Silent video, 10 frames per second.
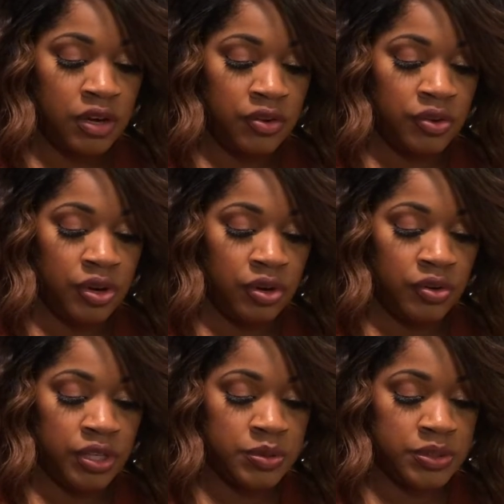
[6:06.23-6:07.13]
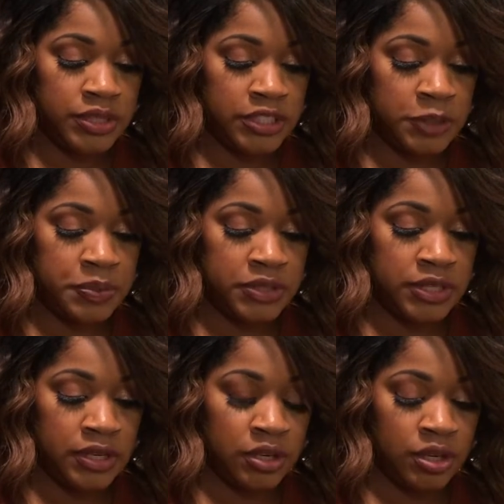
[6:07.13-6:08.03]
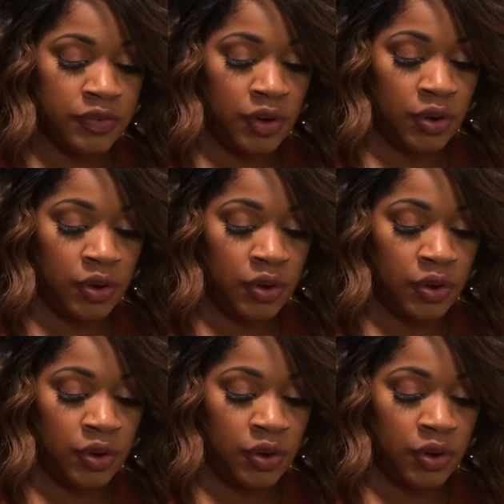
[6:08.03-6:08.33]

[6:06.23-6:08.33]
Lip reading: Oh no, these were 60% off.